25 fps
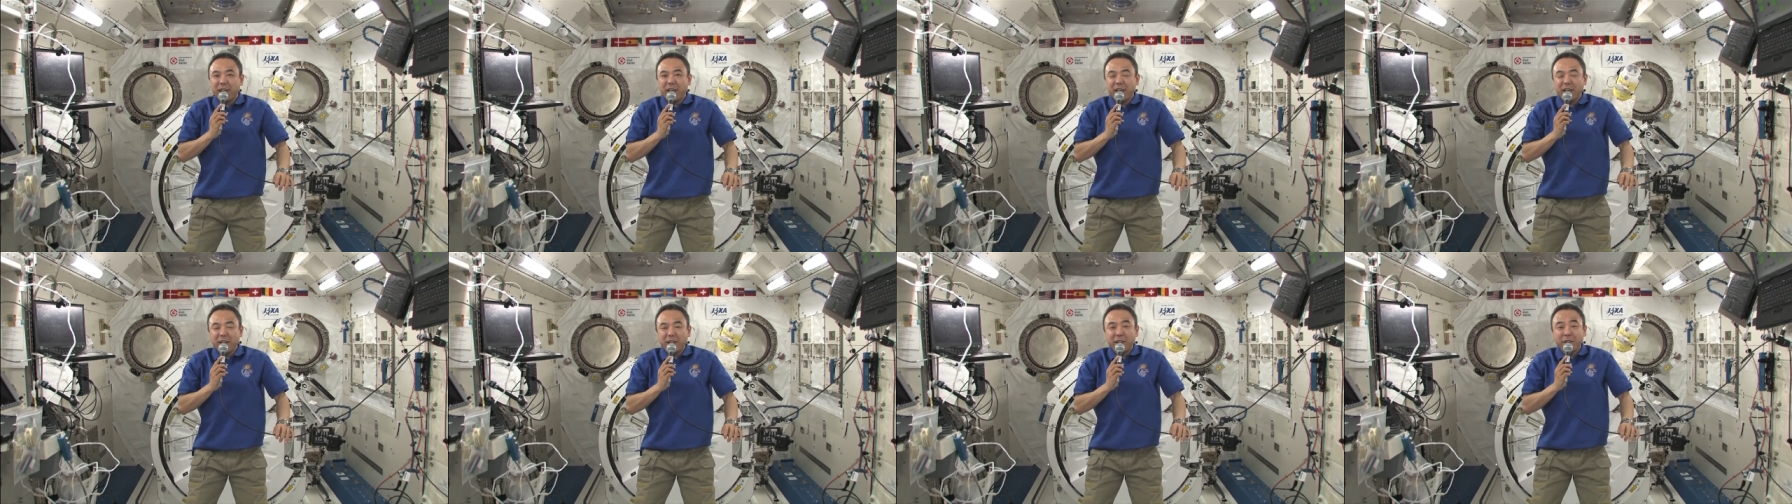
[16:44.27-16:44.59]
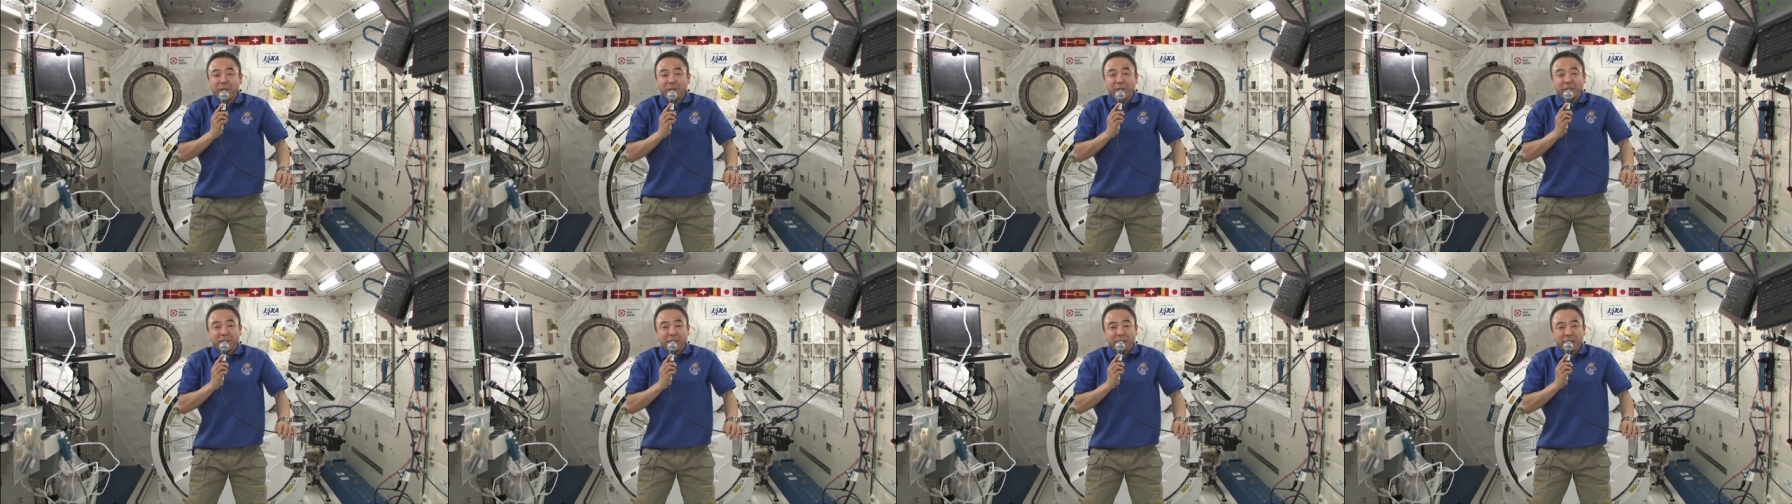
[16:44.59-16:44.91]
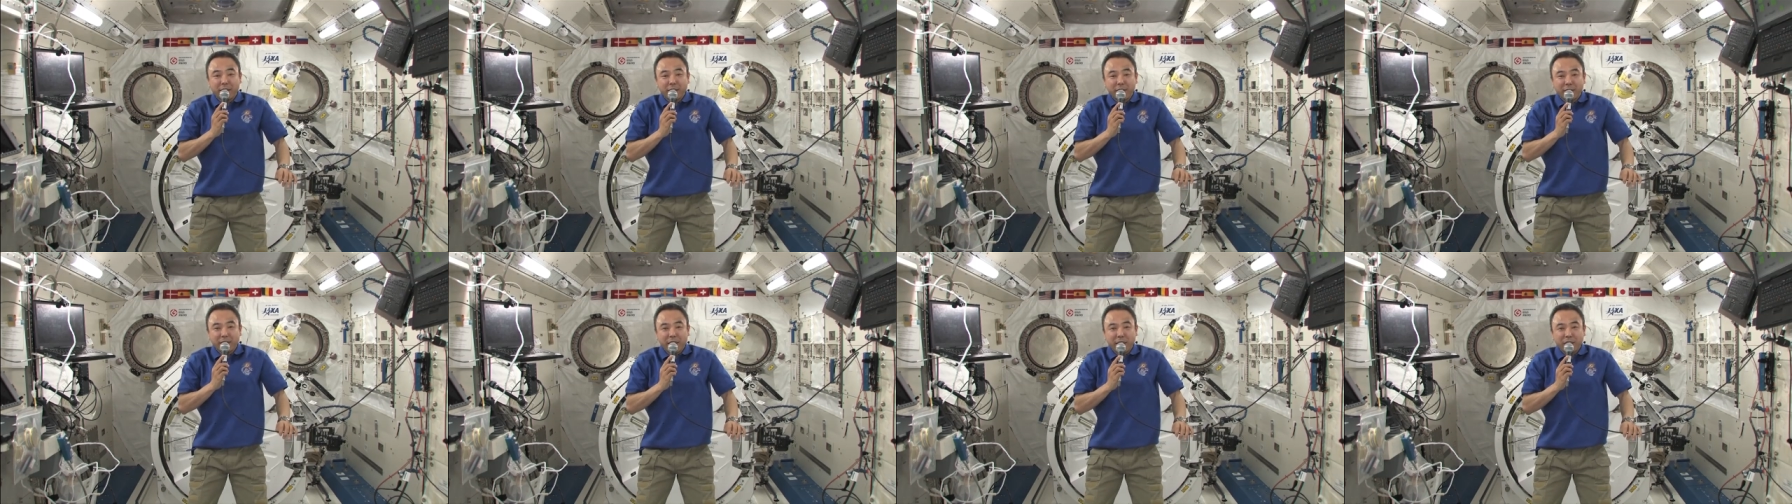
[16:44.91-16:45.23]
in
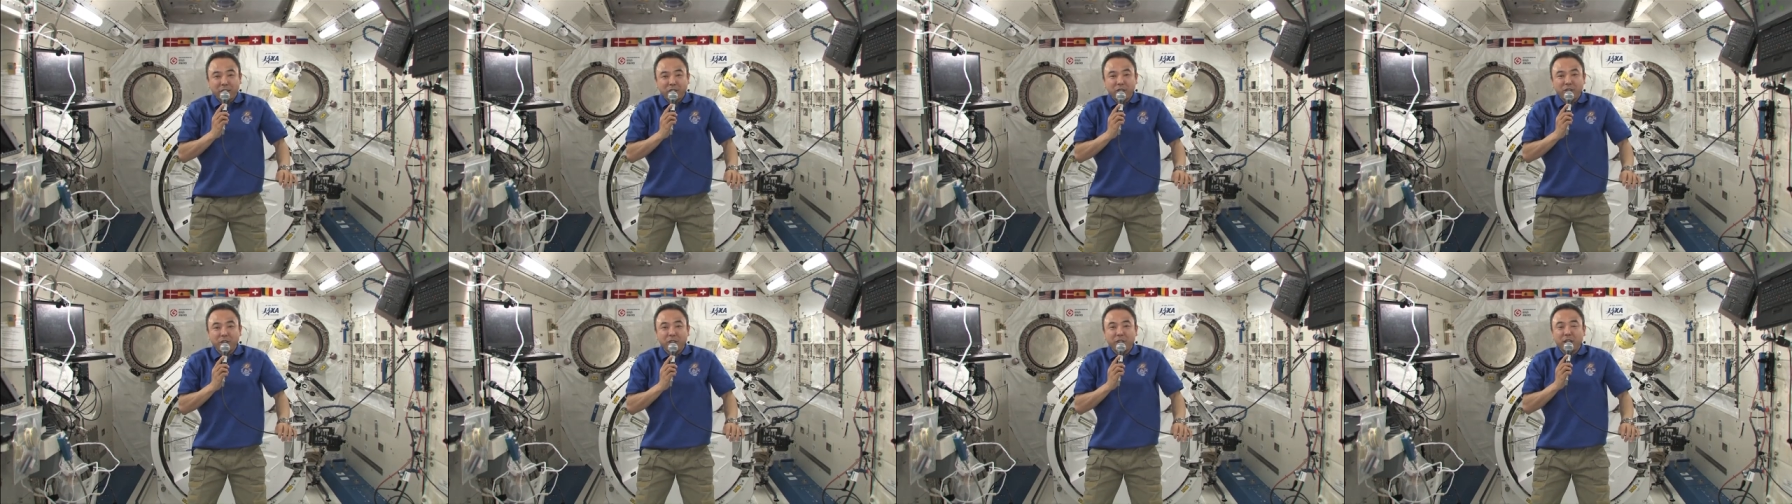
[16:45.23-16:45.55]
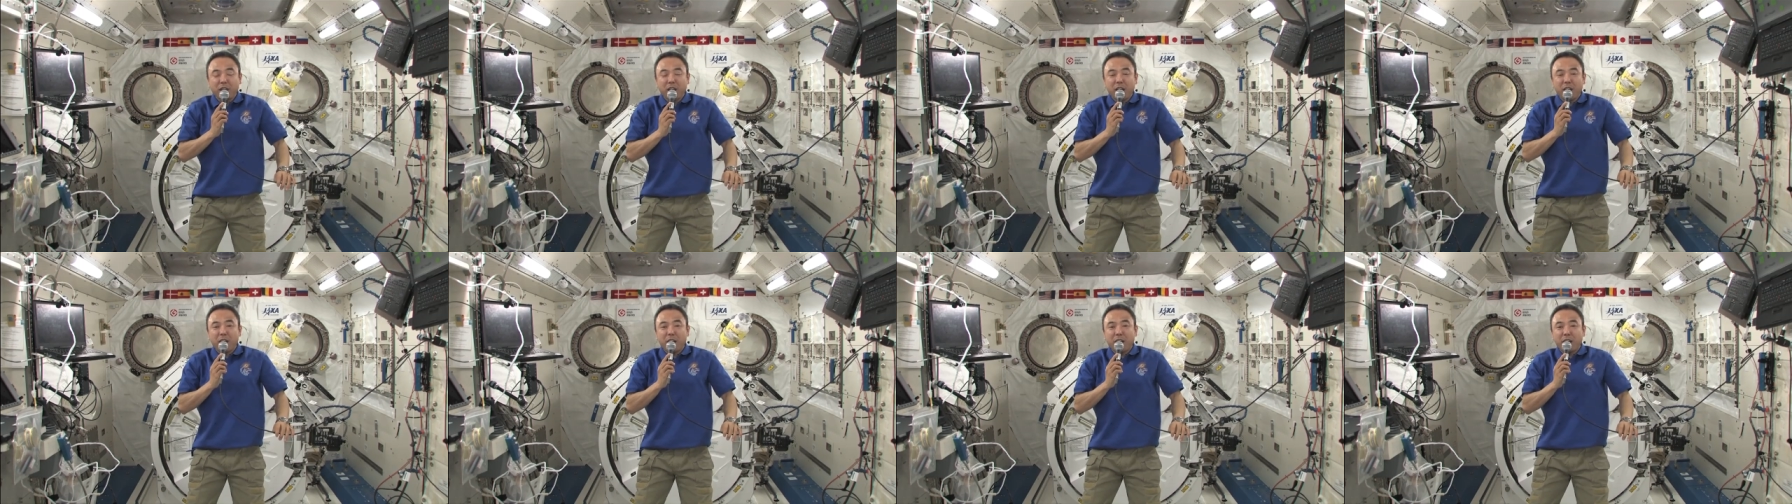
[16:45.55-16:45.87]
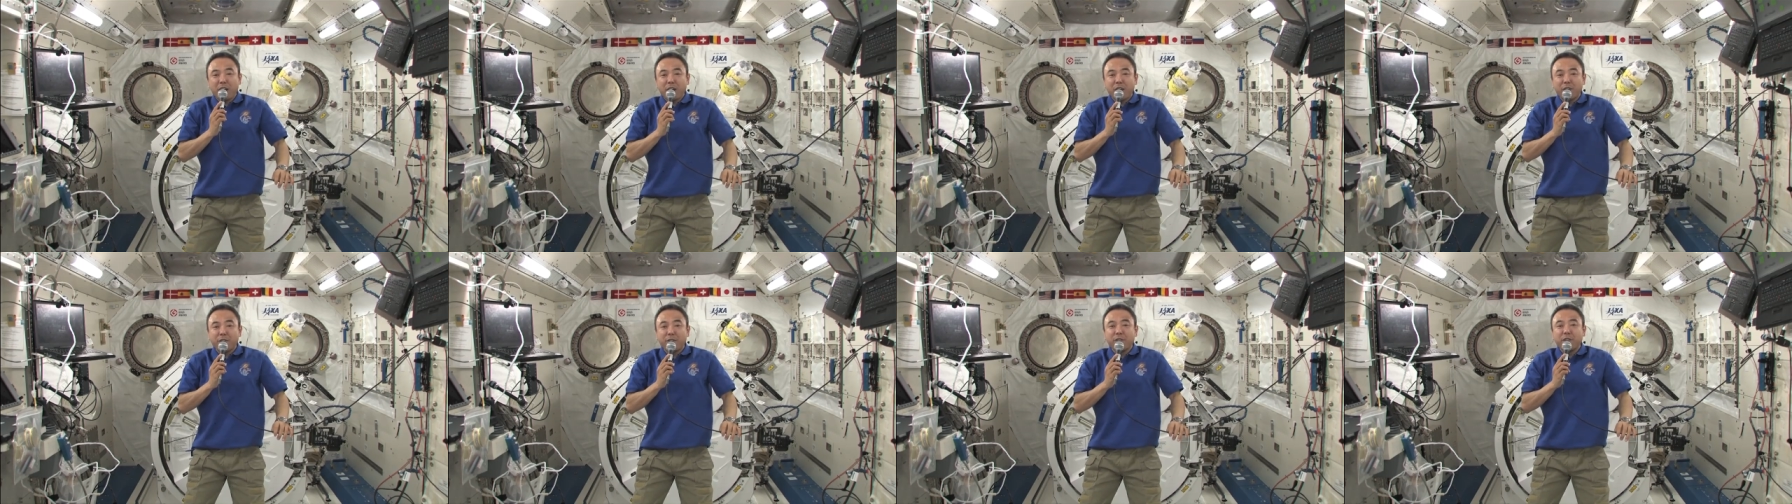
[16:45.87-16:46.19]
facilitation
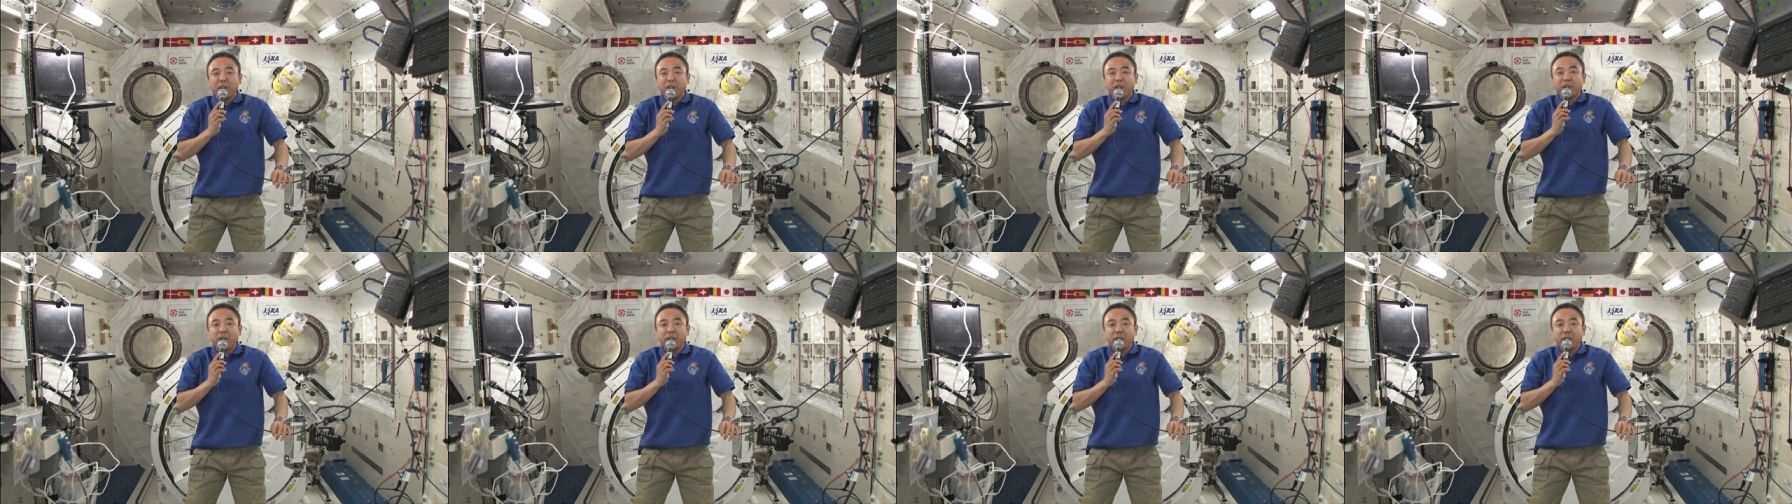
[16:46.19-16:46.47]
of